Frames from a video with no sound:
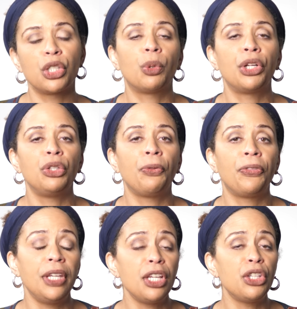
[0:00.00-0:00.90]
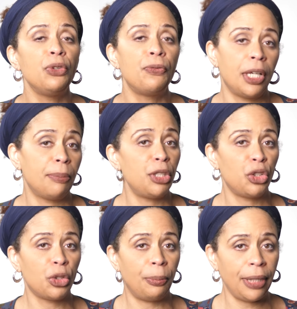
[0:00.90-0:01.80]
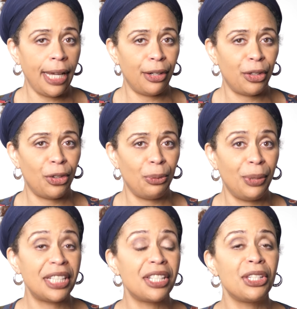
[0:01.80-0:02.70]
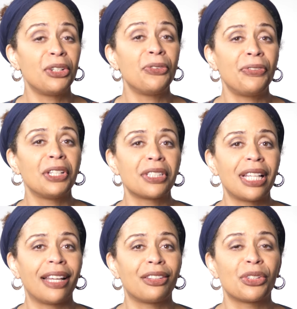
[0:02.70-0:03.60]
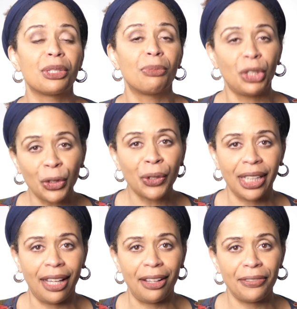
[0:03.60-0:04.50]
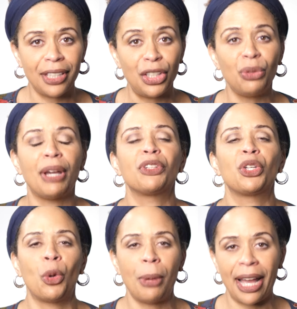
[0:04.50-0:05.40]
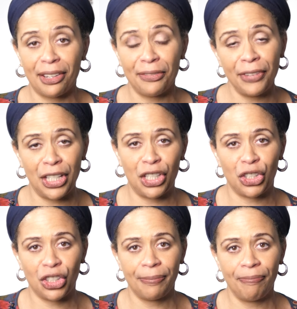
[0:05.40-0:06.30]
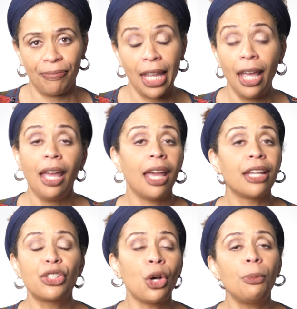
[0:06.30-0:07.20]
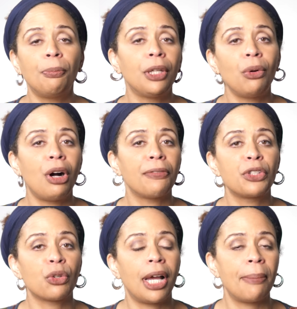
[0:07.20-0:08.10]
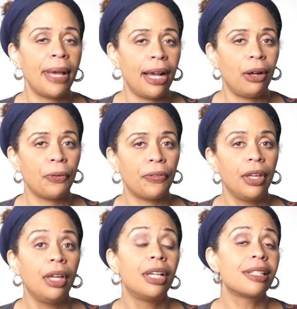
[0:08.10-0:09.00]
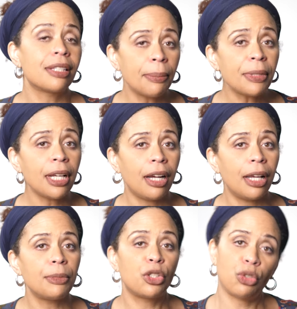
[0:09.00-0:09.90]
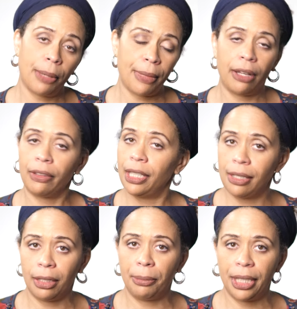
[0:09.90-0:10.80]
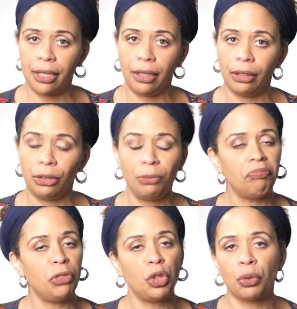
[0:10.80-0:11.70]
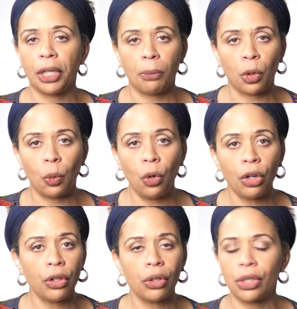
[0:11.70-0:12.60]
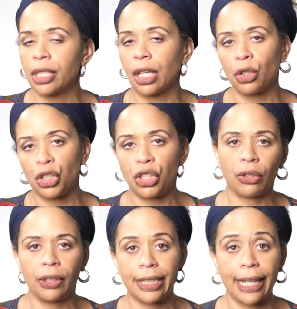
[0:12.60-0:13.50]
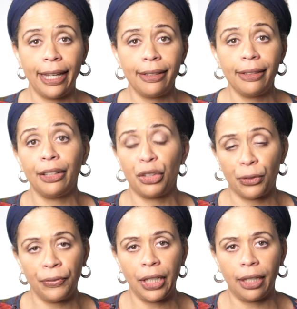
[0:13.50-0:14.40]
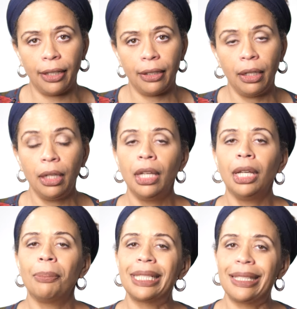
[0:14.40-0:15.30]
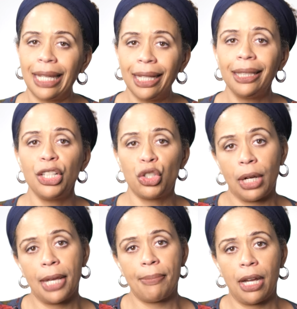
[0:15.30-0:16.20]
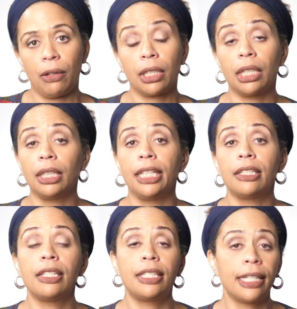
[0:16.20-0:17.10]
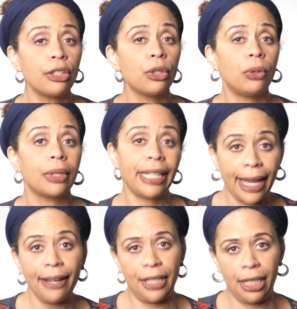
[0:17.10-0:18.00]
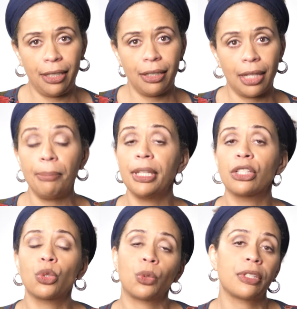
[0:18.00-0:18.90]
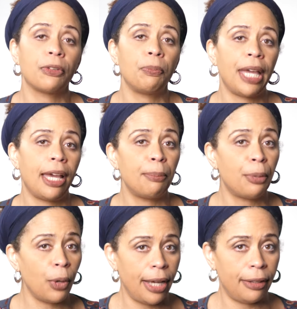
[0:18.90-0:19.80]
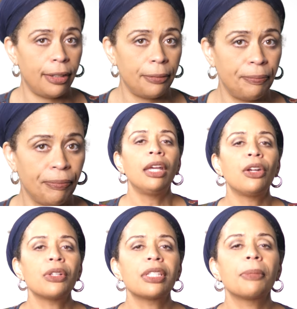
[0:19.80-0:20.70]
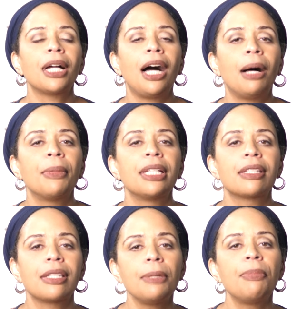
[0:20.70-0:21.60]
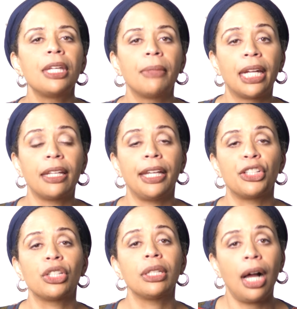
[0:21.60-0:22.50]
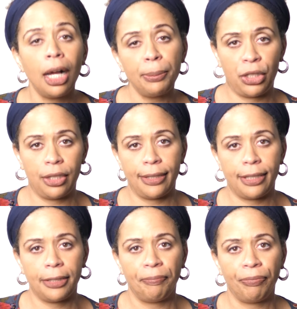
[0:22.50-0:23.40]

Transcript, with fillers: is where you think you've emptied your bladder, but it still feels like there's some urine left and you have to go back and finish. And don't blow off dry mouth. Sometimes dry mouth isn't a big deal. You drink more water or suck on sugarless candy and you're fine. But daily dry mouth can lead to dental cavities and be a source of bad breath. Here are some common sleeping medication options.